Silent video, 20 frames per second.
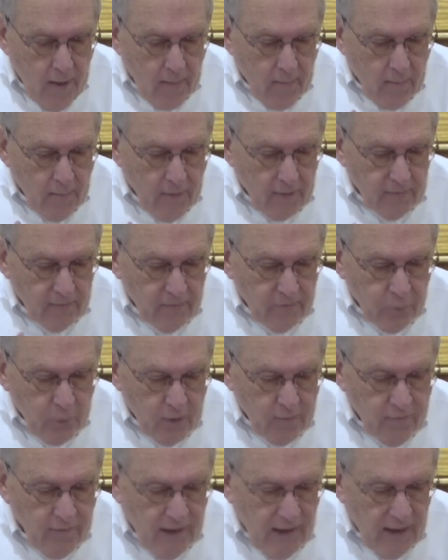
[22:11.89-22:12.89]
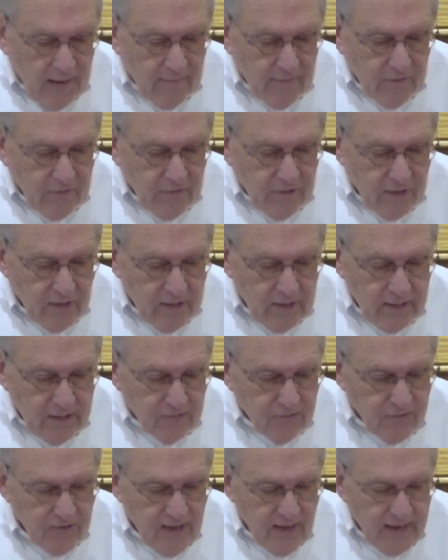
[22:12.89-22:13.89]
but in 25 it said,
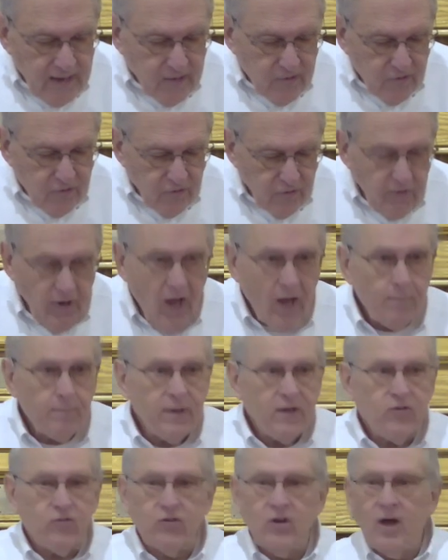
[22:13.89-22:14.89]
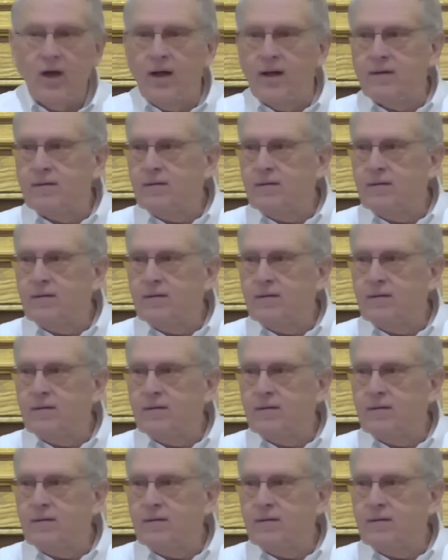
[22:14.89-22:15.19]
Its gates shall not be shut.